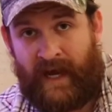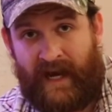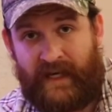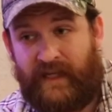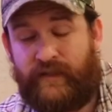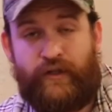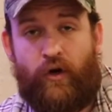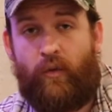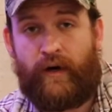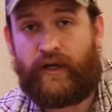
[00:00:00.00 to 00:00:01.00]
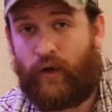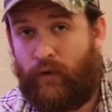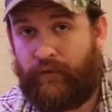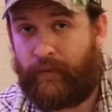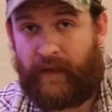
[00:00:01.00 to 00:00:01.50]
I need to know where to go
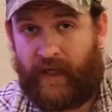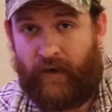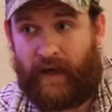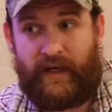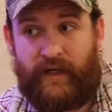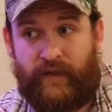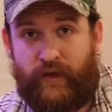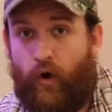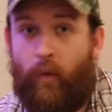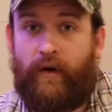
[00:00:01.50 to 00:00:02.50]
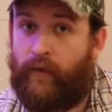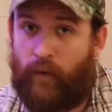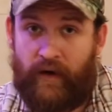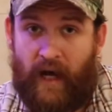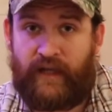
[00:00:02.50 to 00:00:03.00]
from here. I need to know
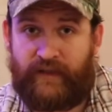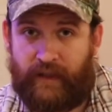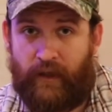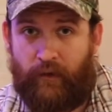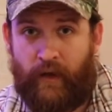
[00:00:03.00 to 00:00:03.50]
where not to go."